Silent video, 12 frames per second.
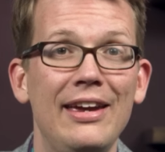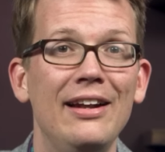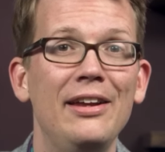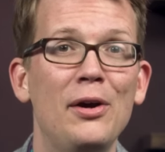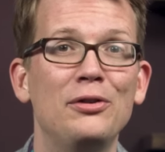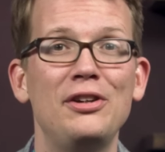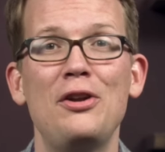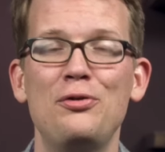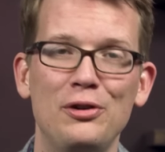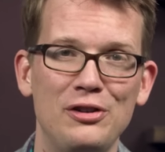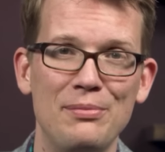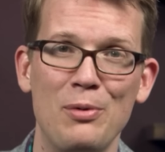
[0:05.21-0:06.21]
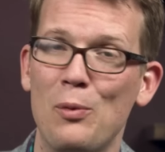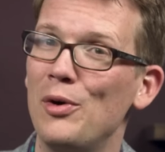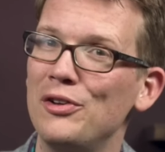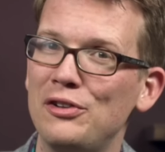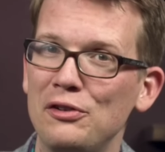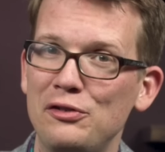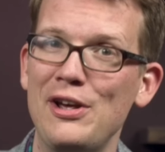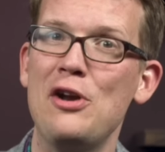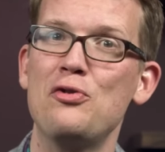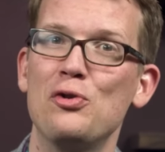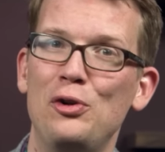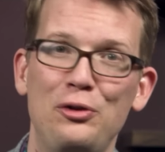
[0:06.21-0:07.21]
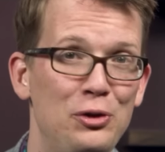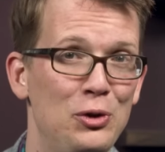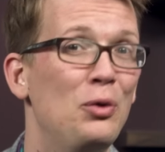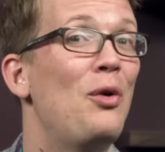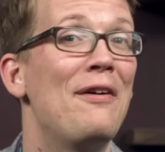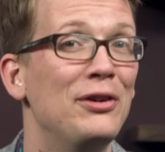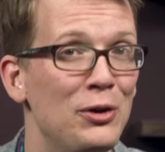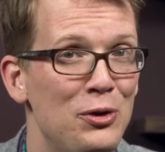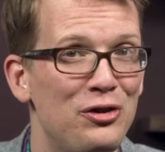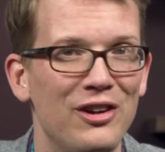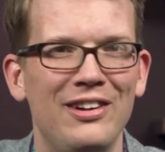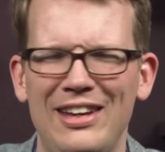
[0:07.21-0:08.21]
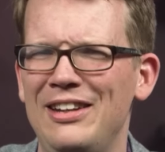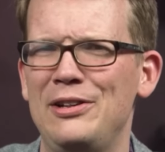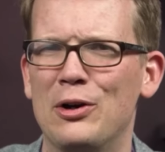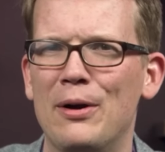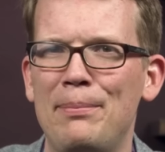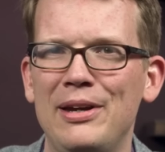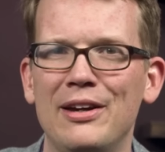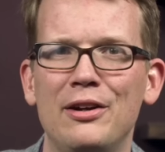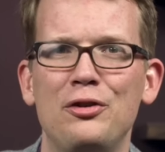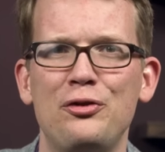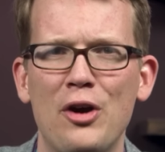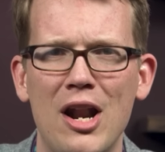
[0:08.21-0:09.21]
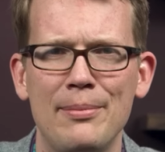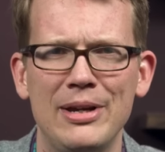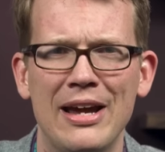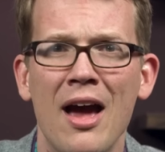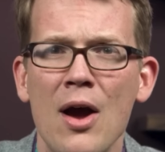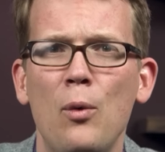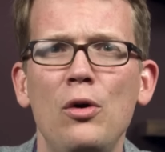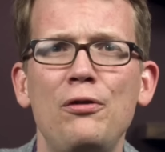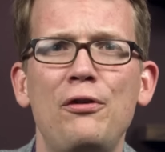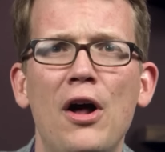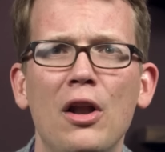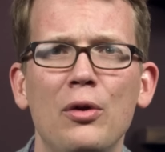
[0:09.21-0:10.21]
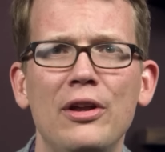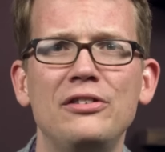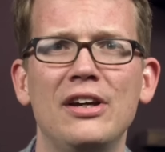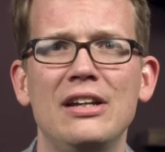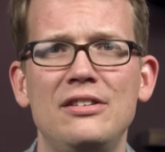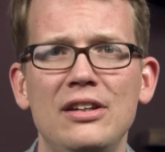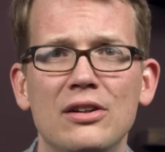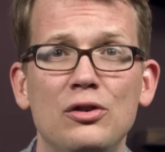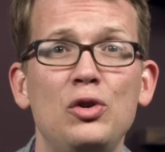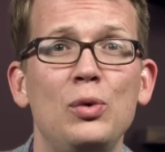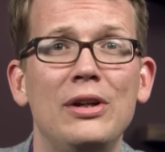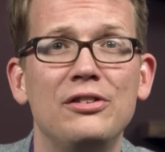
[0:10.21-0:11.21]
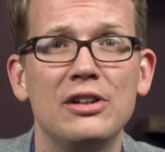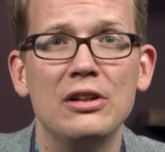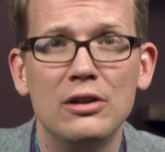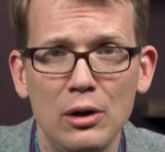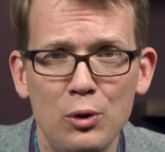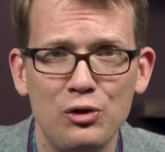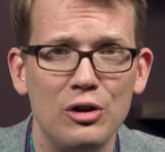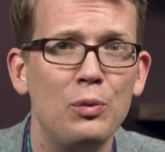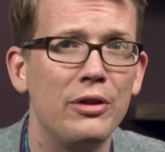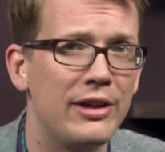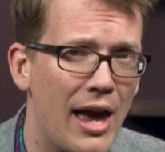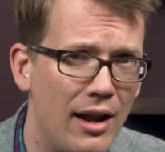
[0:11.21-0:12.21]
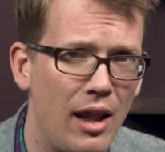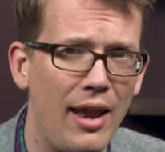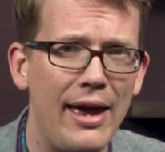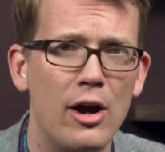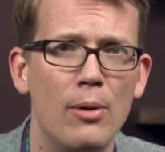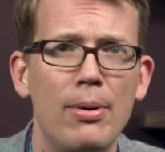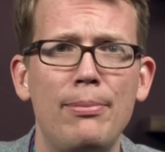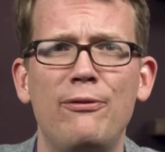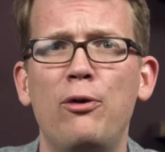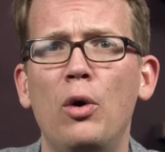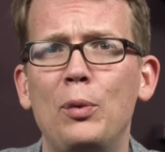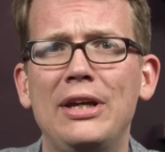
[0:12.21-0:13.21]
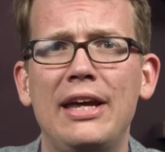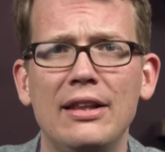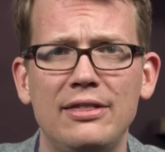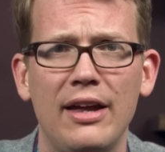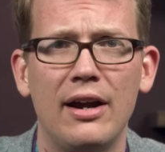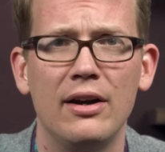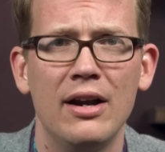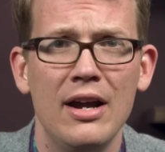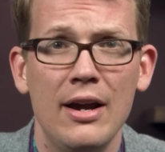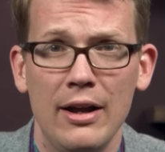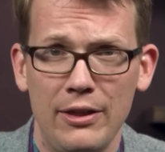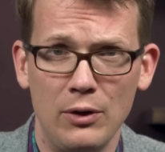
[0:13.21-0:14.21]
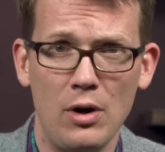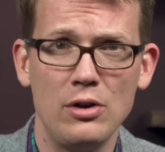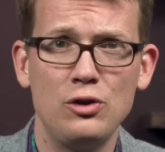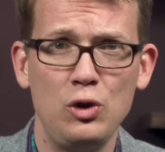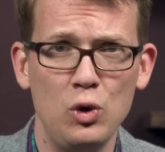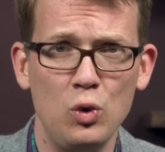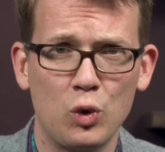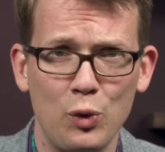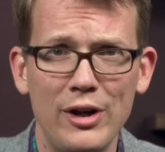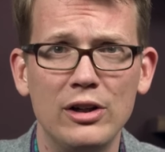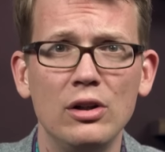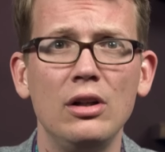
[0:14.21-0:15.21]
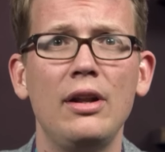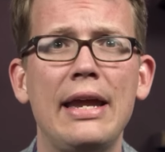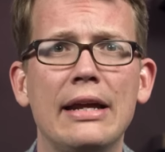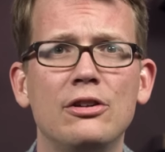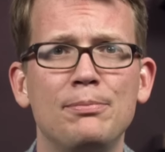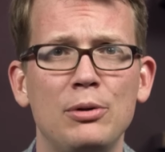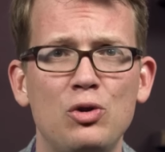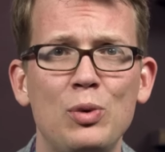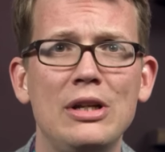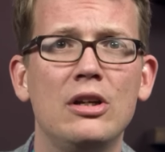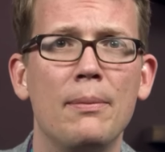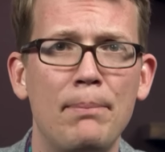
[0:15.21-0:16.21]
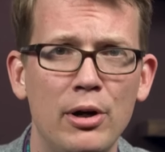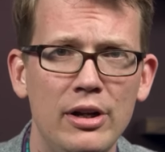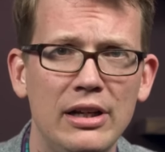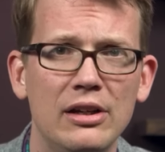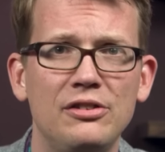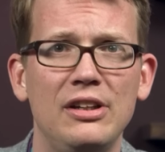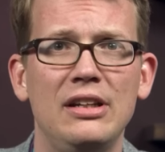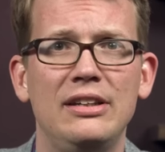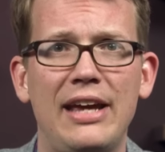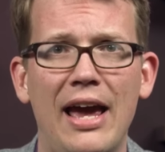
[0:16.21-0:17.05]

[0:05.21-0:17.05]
Heliocentrism was central to revolution in European astronomy. We'll follow this idea to its conclusion with Galileo, but before we get there, there are two critical links between Copernicus and